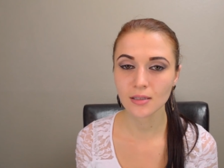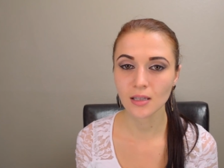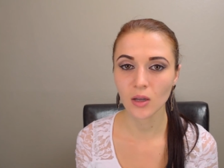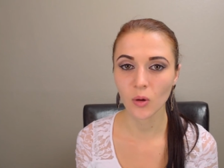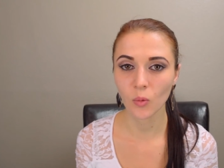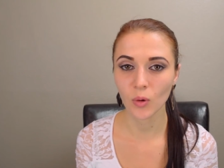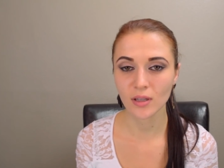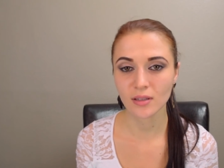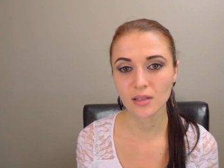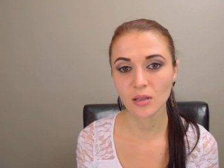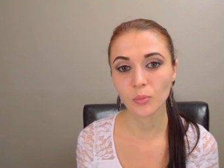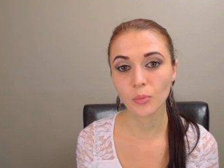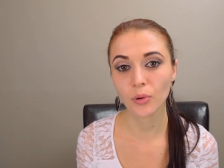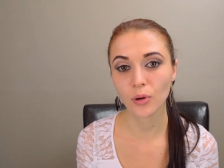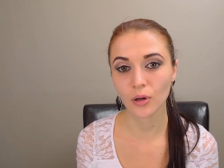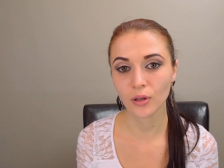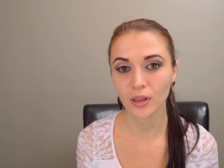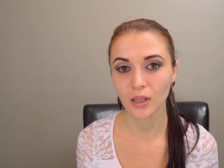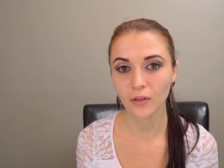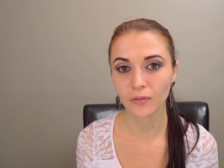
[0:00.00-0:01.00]
And once I put
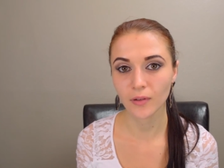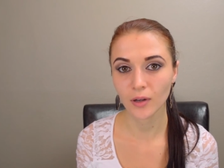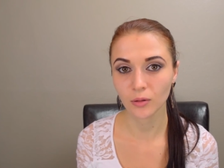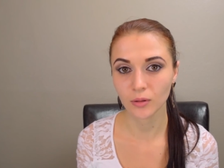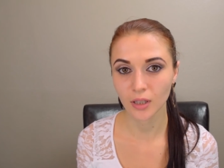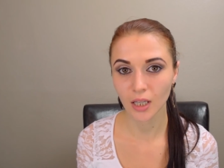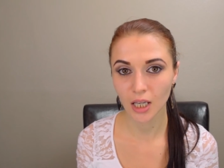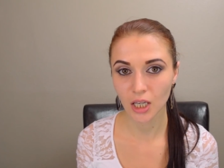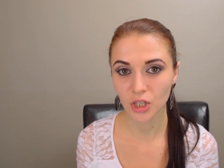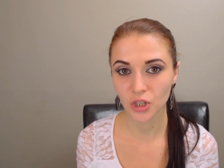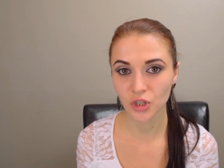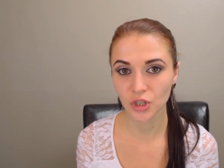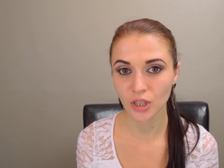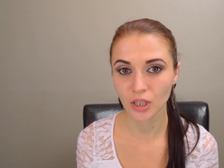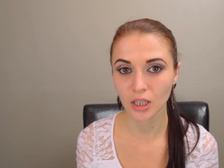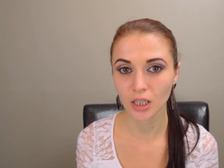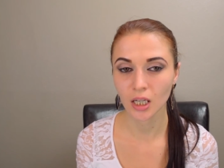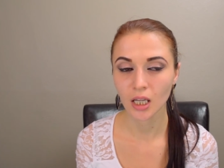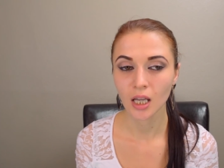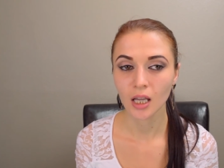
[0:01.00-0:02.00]
on the
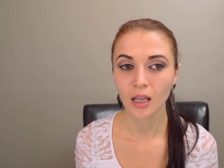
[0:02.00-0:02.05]
foundation,